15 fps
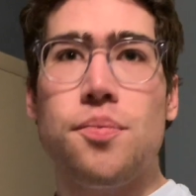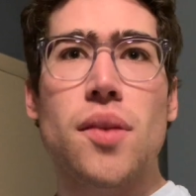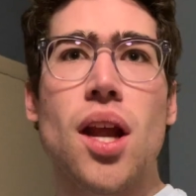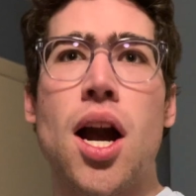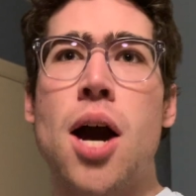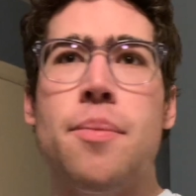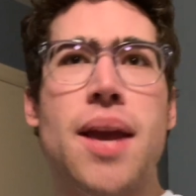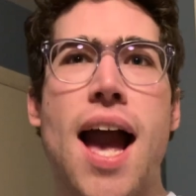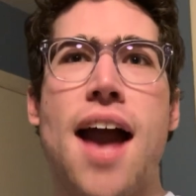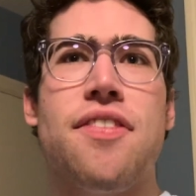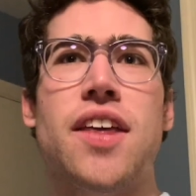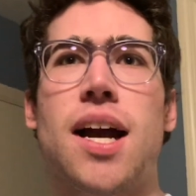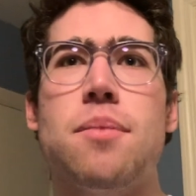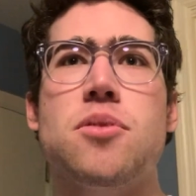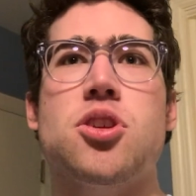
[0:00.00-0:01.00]
Um, yeah, I
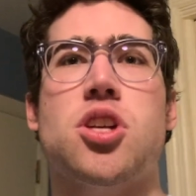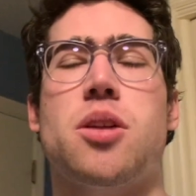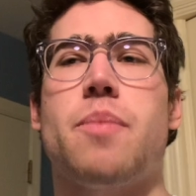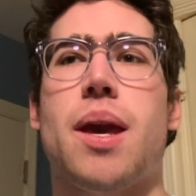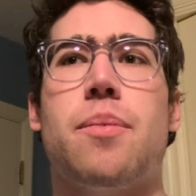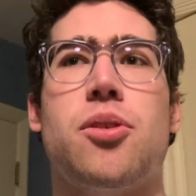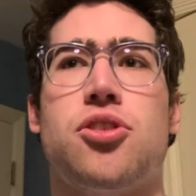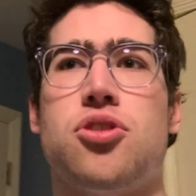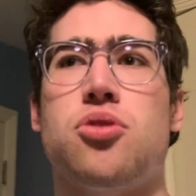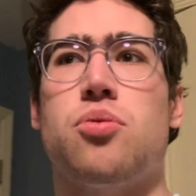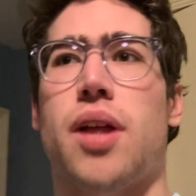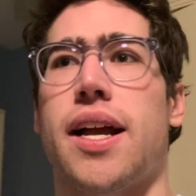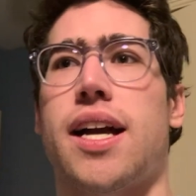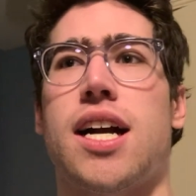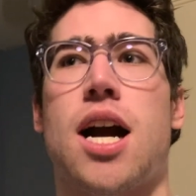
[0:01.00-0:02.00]
think I'm just going to maybe do
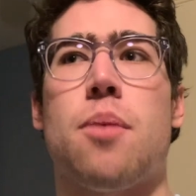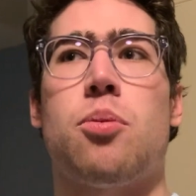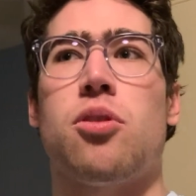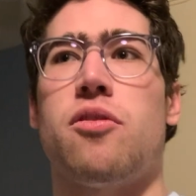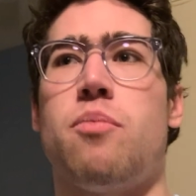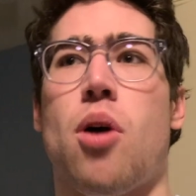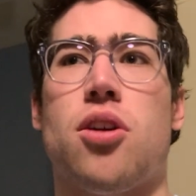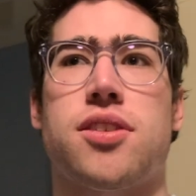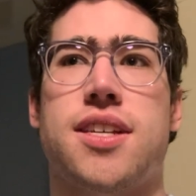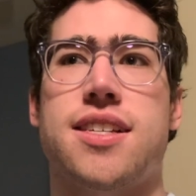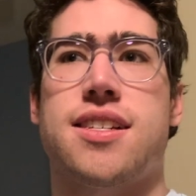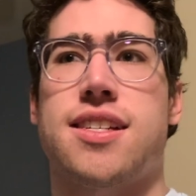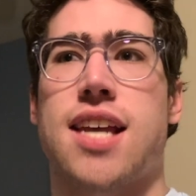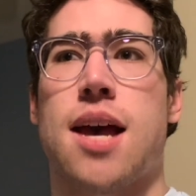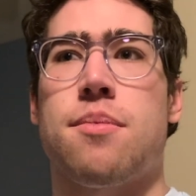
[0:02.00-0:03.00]
like a couple of Maltese
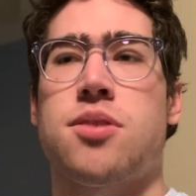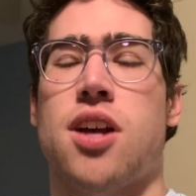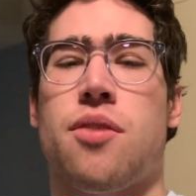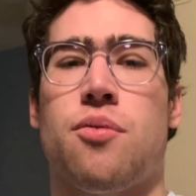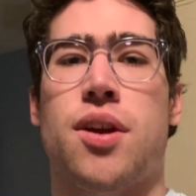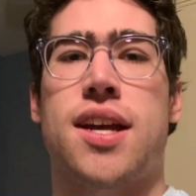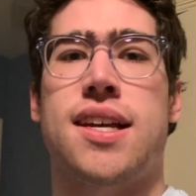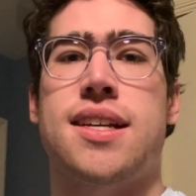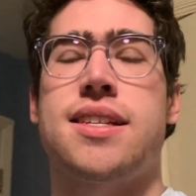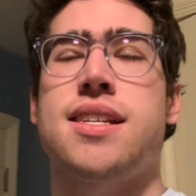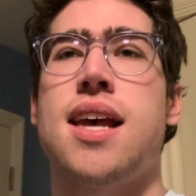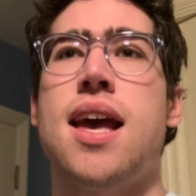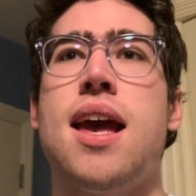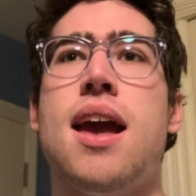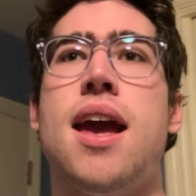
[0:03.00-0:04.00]
attempts on
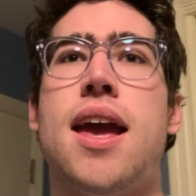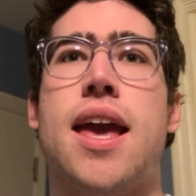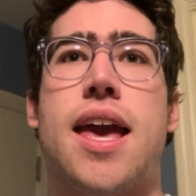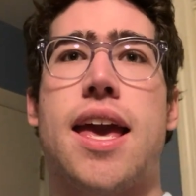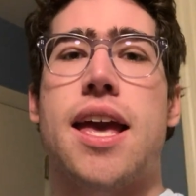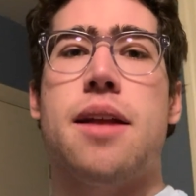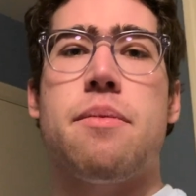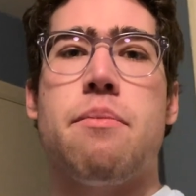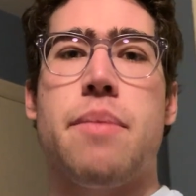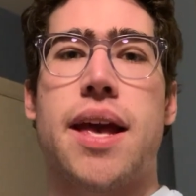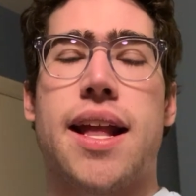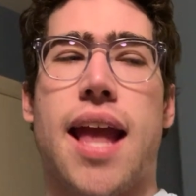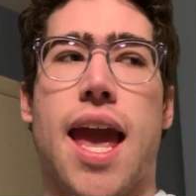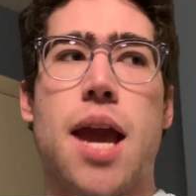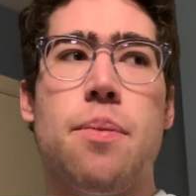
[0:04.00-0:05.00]
rings in
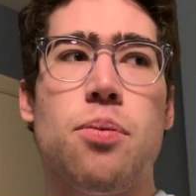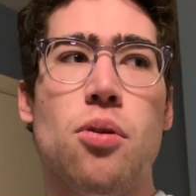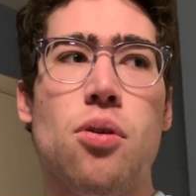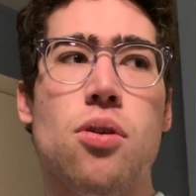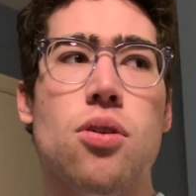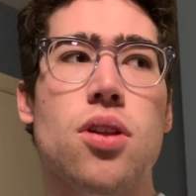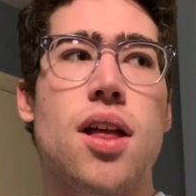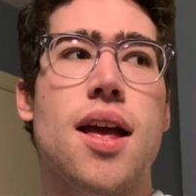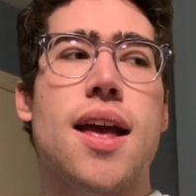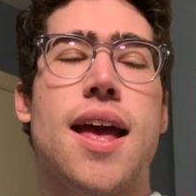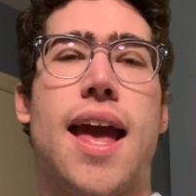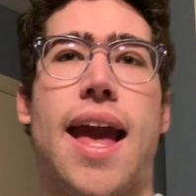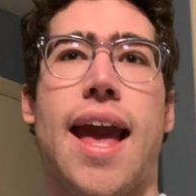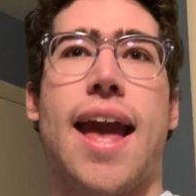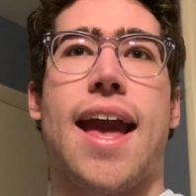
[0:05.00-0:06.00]
mid-April
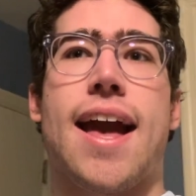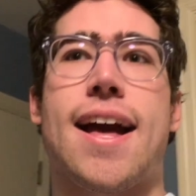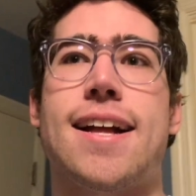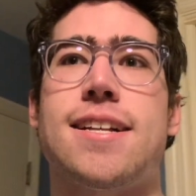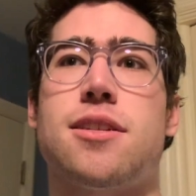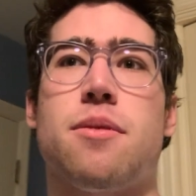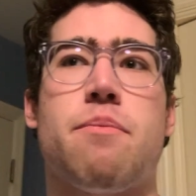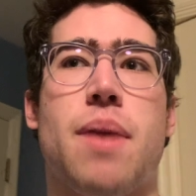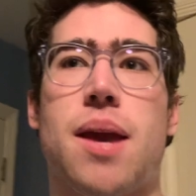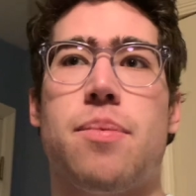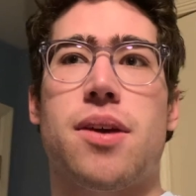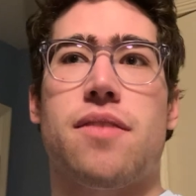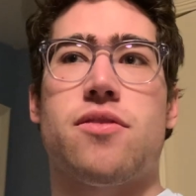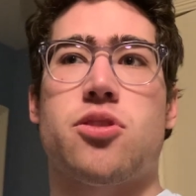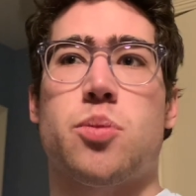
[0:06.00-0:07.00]
and
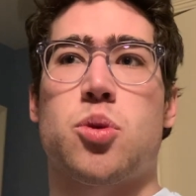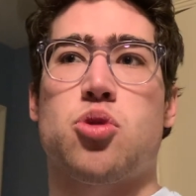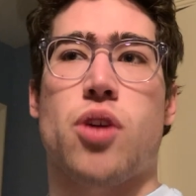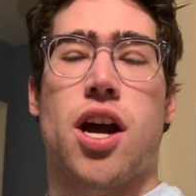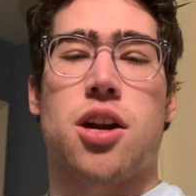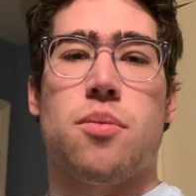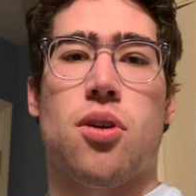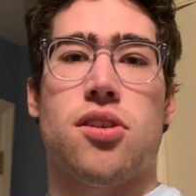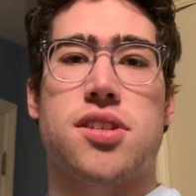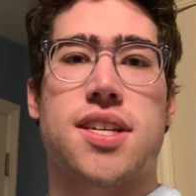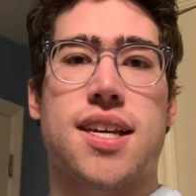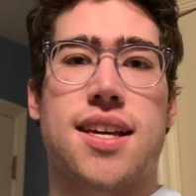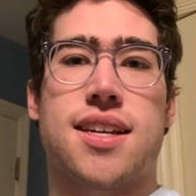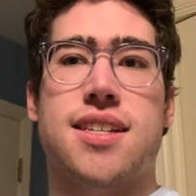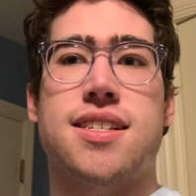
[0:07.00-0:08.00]
maybe even some Straddle
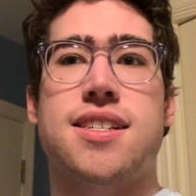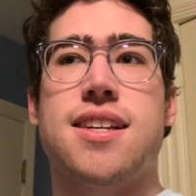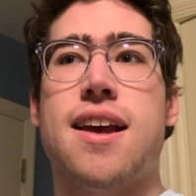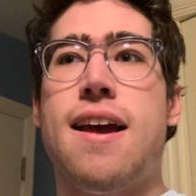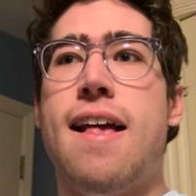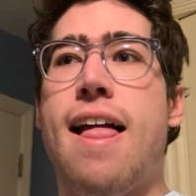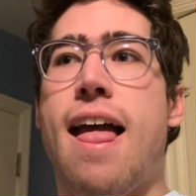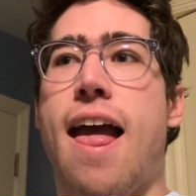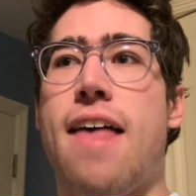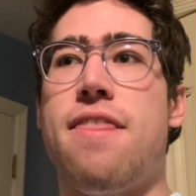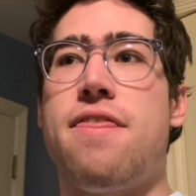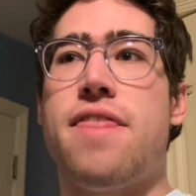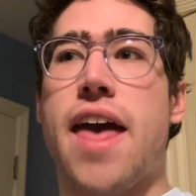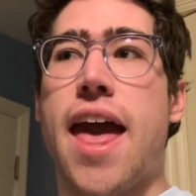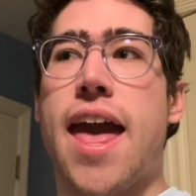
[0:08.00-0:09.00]
Maltese.
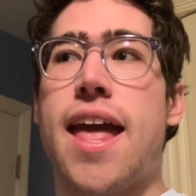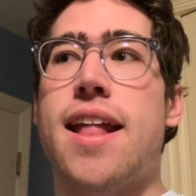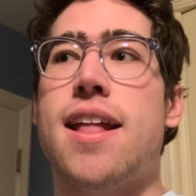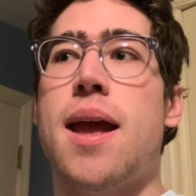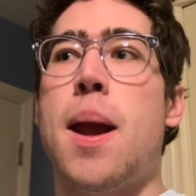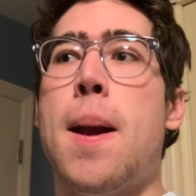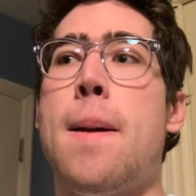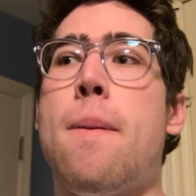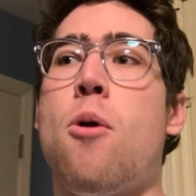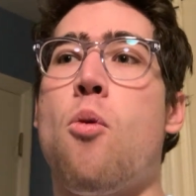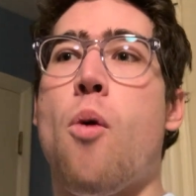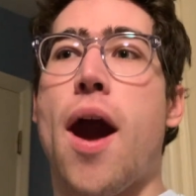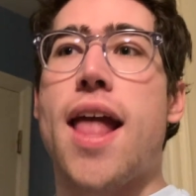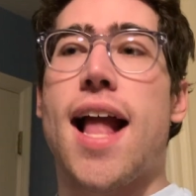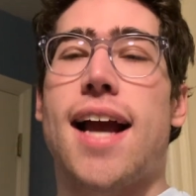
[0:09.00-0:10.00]
And then
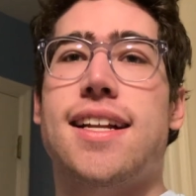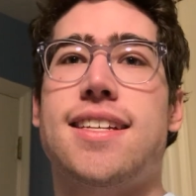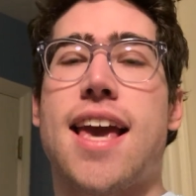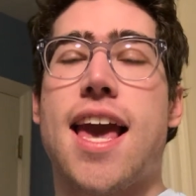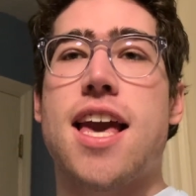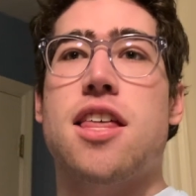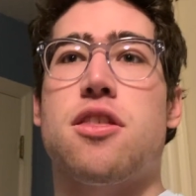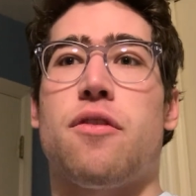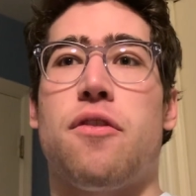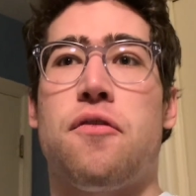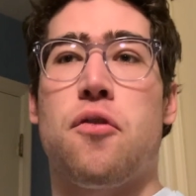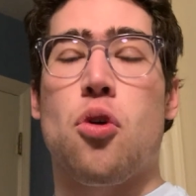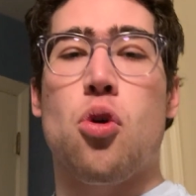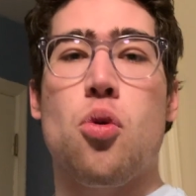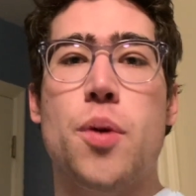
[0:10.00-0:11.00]
when I take the
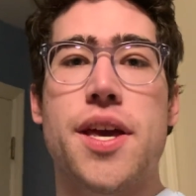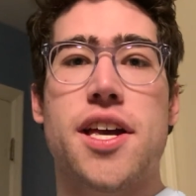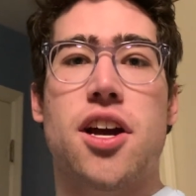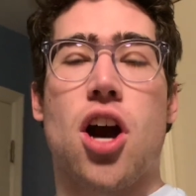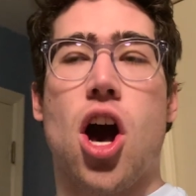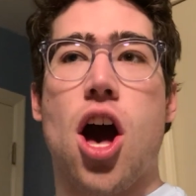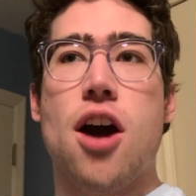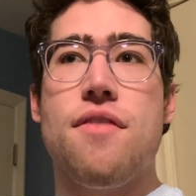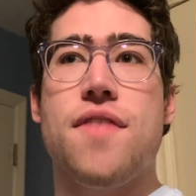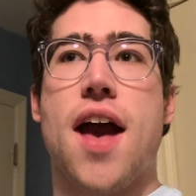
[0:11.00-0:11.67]
full week off